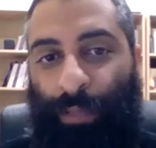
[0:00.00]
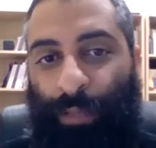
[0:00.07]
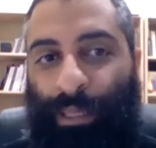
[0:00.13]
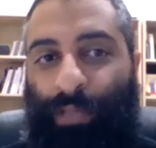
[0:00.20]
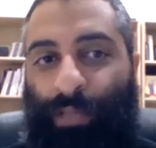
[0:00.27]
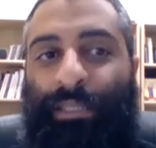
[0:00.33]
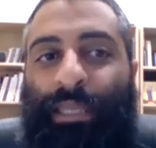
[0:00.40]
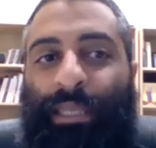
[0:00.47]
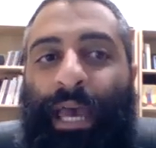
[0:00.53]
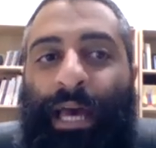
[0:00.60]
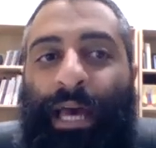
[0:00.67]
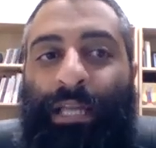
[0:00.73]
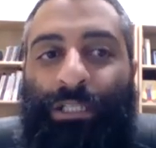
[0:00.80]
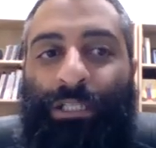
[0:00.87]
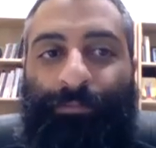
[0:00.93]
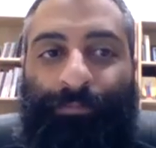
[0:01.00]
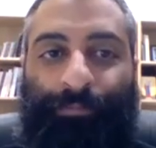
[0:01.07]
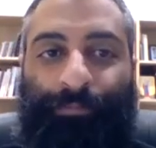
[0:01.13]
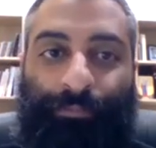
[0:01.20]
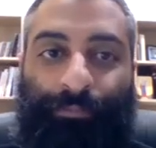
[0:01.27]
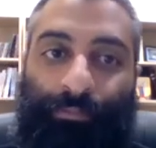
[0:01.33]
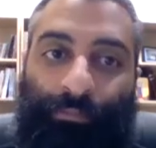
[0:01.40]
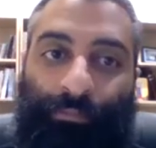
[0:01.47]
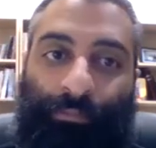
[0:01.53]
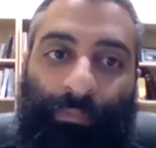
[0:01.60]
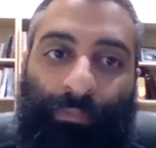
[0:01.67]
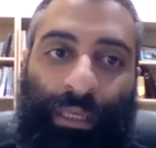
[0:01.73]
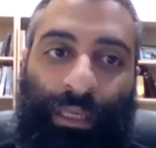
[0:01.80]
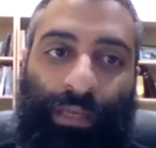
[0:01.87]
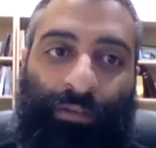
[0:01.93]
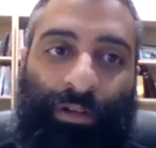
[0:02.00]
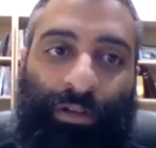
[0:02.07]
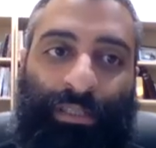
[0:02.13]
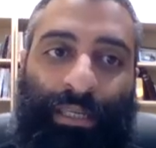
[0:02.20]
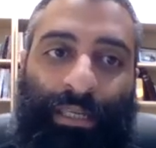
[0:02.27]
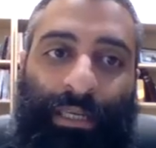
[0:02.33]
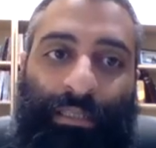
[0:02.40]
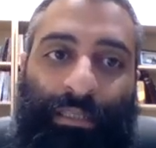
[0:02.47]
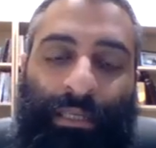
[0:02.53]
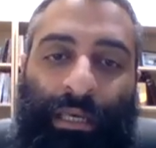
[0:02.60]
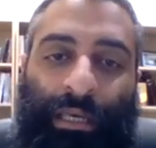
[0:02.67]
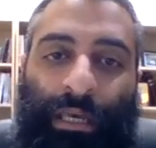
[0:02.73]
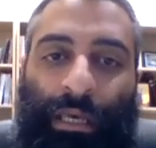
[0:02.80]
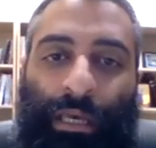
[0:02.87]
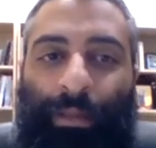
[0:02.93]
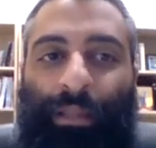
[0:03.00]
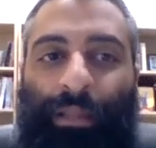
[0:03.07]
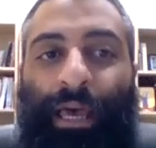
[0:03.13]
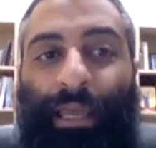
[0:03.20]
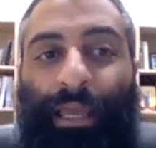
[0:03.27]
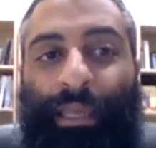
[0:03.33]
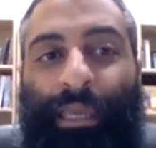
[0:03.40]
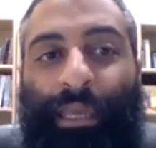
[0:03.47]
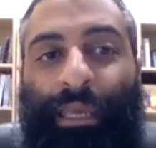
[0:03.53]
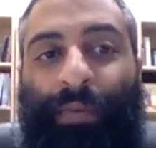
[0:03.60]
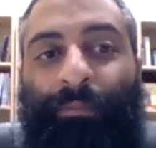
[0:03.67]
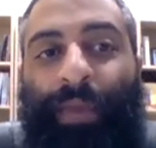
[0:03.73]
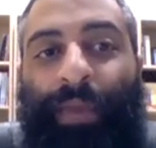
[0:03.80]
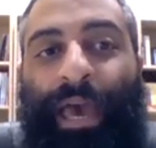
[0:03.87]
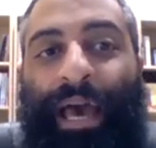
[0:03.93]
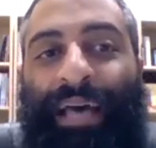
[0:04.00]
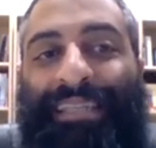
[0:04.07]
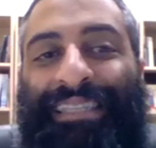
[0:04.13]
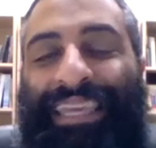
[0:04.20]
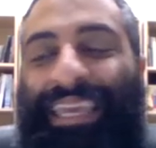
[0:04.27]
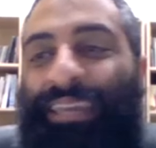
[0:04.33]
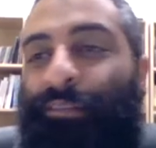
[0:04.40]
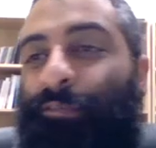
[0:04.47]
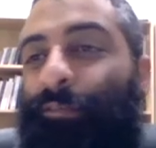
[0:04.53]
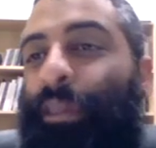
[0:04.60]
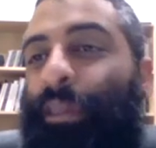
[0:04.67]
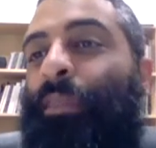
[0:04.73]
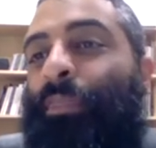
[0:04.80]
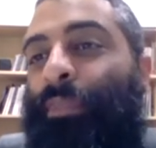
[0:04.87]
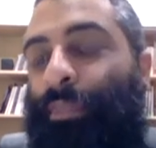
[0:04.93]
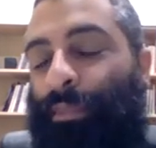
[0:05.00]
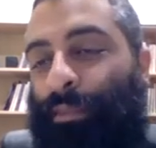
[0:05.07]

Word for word: But here's the catch in verse 6 But let him ask in faith.